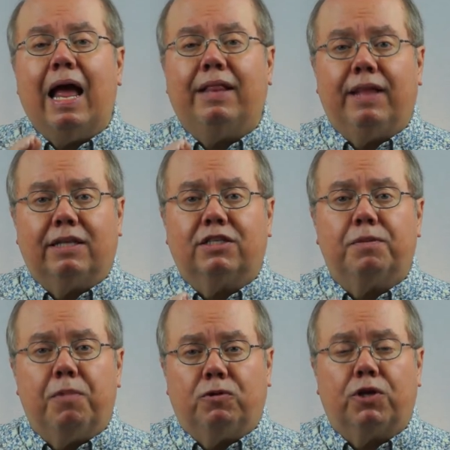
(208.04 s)
And that's
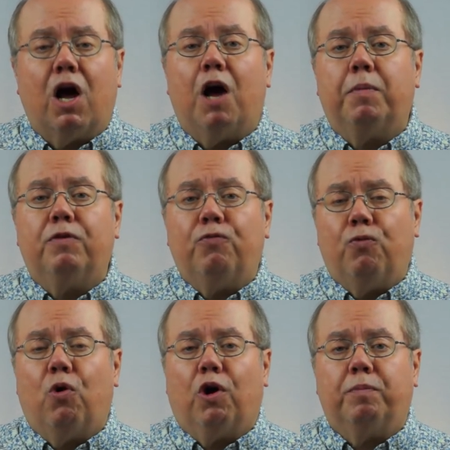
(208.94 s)
the most common
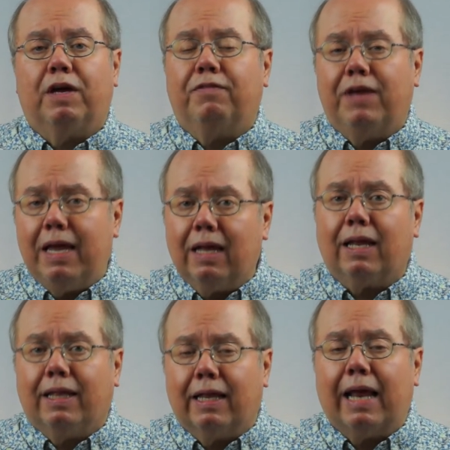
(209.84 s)
form of
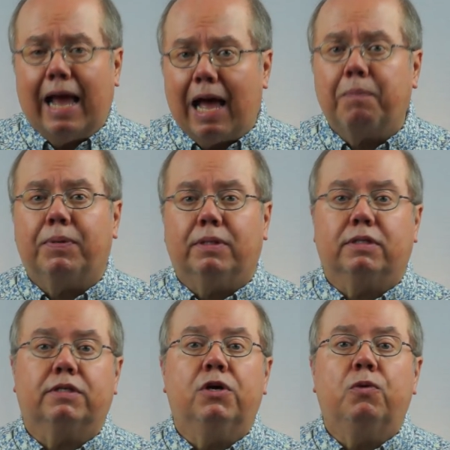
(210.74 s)
healing that
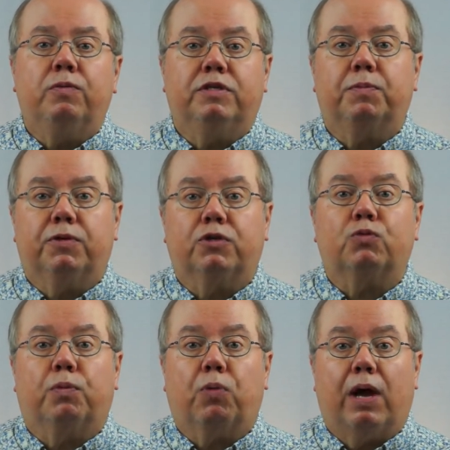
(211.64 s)
happens with
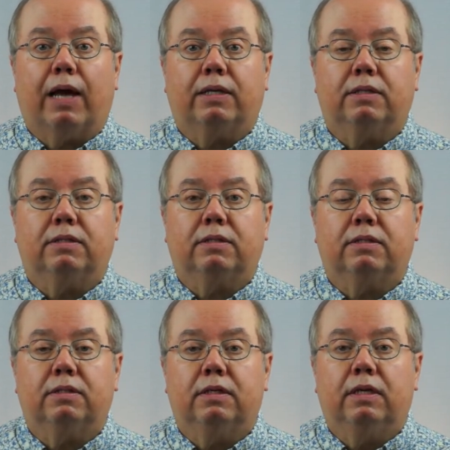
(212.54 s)
spiritual
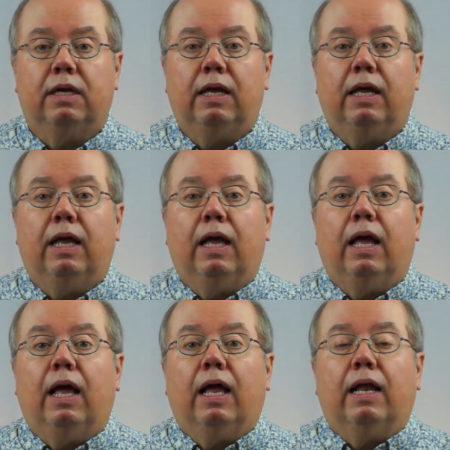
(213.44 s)
practice.
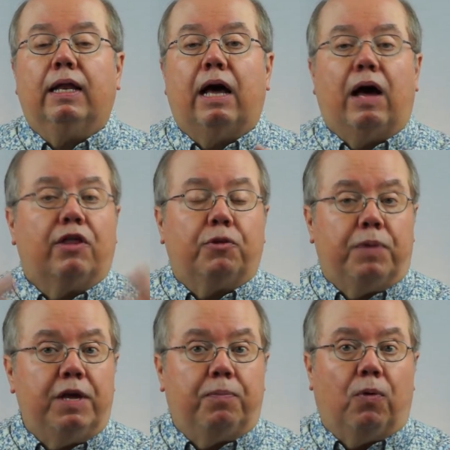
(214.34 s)
Now, other
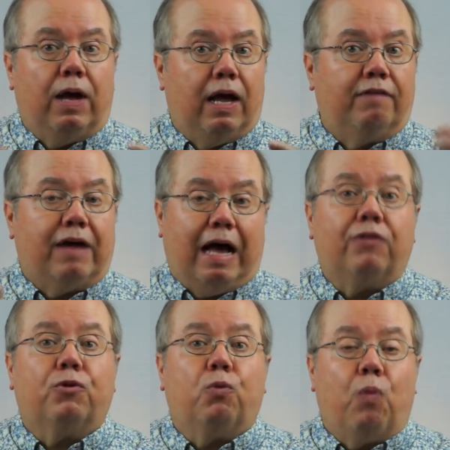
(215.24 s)
people have
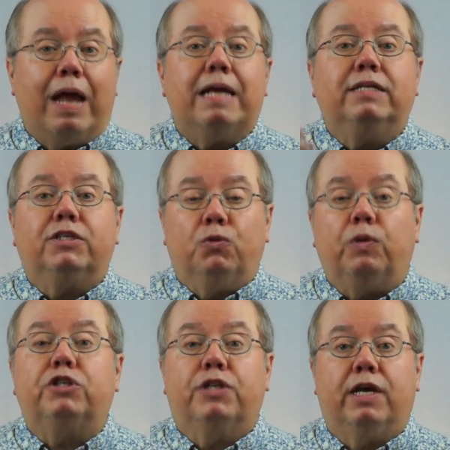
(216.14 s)
other ways in
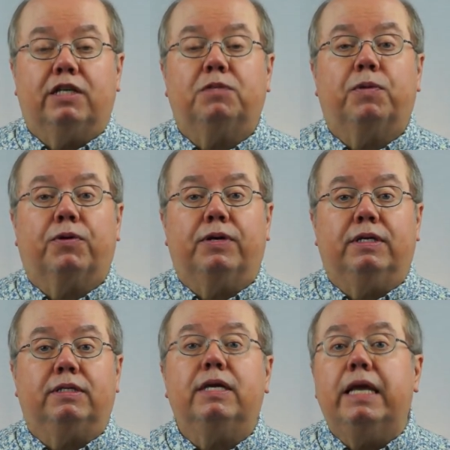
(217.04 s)
which they
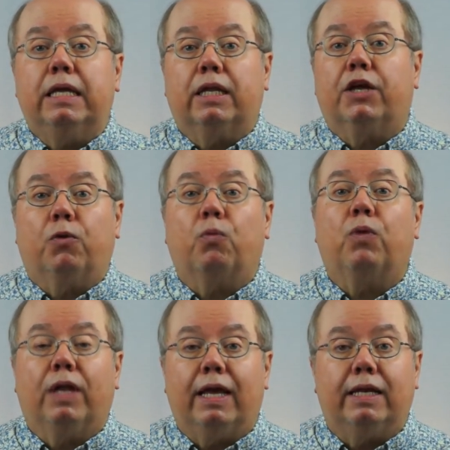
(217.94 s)
experience healing
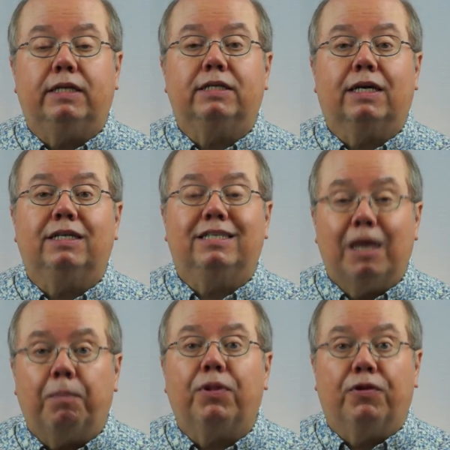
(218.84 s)
related to
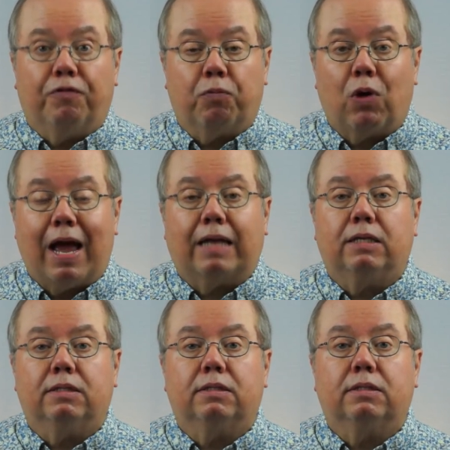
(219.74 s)
contemplative
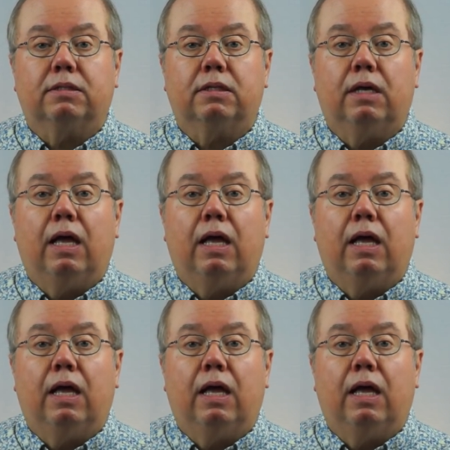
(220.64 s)
practice.